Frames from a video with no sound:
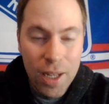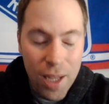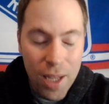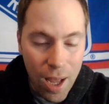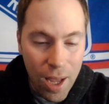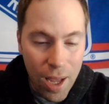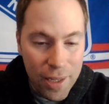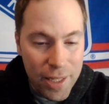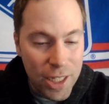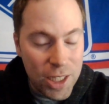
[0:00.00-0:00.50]

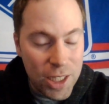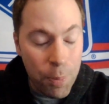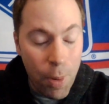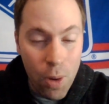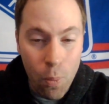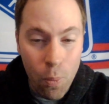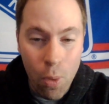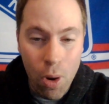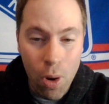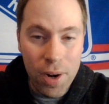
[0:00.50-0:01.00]
uh, catch
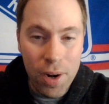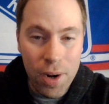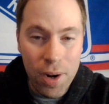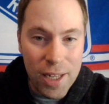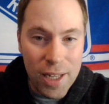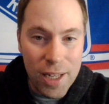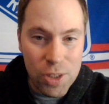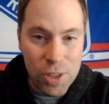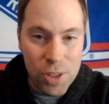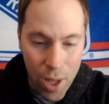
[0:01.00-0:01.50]
part one
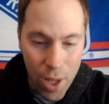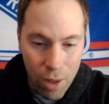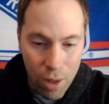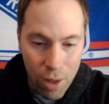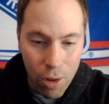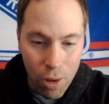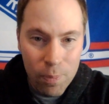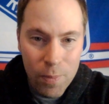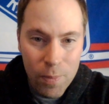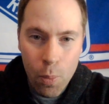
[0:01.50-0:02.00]
as
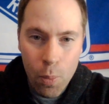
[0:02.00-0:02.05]
well.